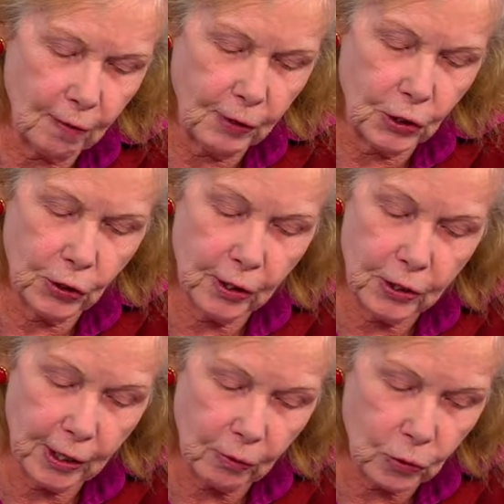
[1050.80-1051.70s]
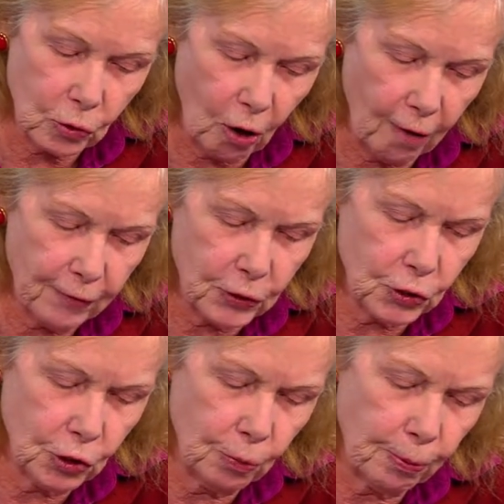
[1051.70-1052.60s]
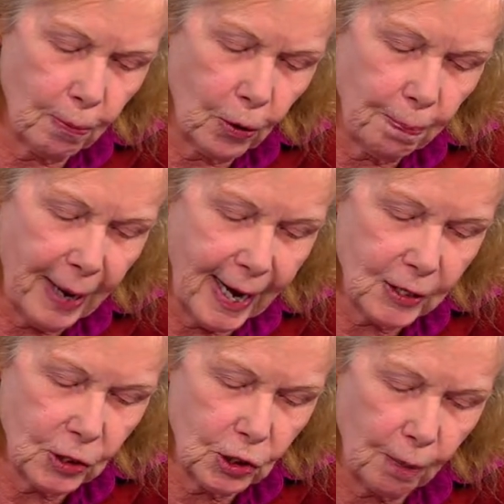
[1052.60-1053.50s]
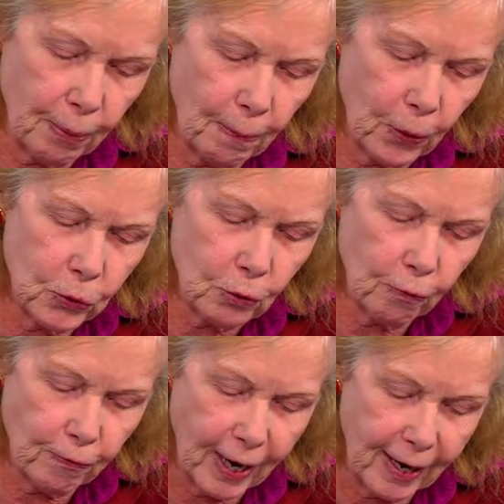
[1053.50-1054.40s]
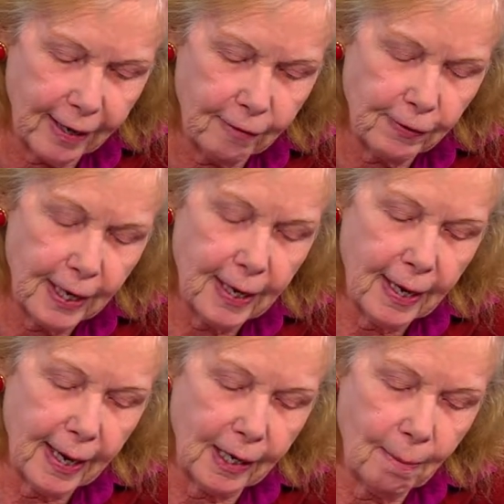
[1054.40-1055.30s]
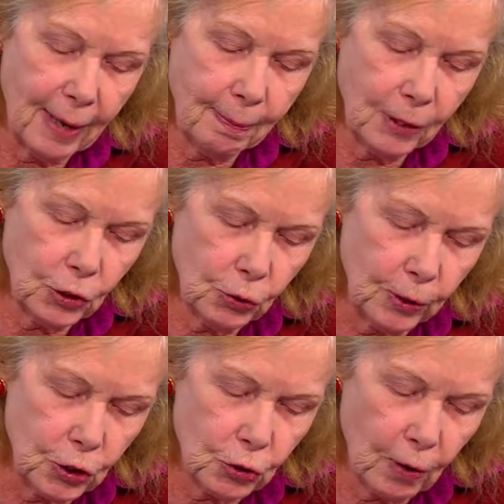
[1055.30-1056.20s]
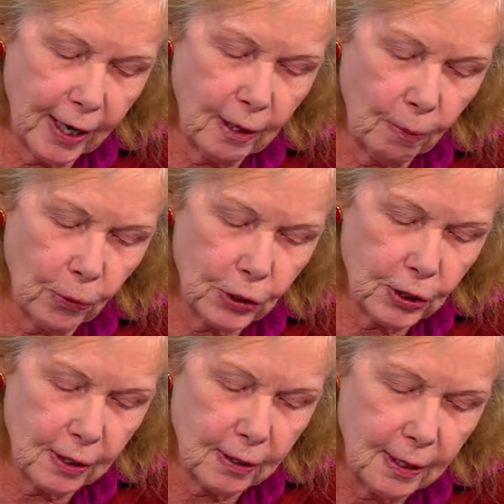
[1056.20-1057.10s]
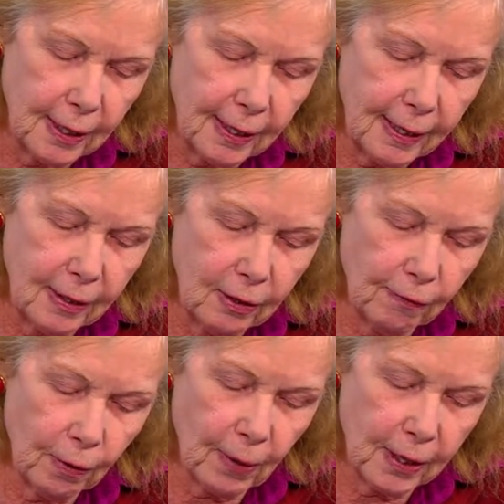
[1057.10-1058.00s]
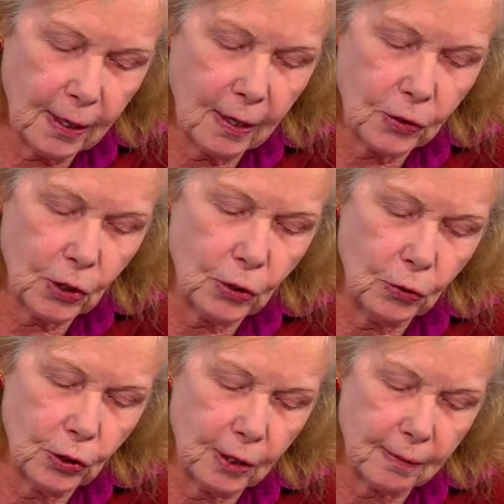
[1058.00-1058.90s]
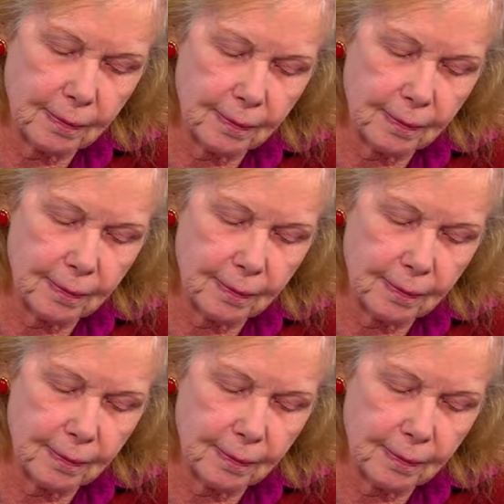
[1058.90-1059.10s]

of the Attorney General's office to promote passage of Proposal five, an amendment to enshrine abortion in the Vermont Constitution.